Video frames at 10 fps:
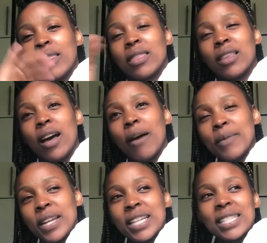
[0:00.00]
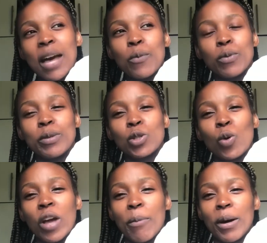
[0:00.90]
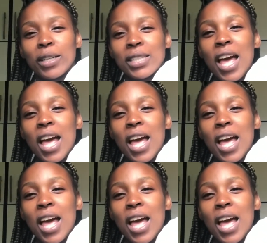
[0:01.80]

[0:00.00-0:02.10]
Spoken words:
the next time we'll be talking about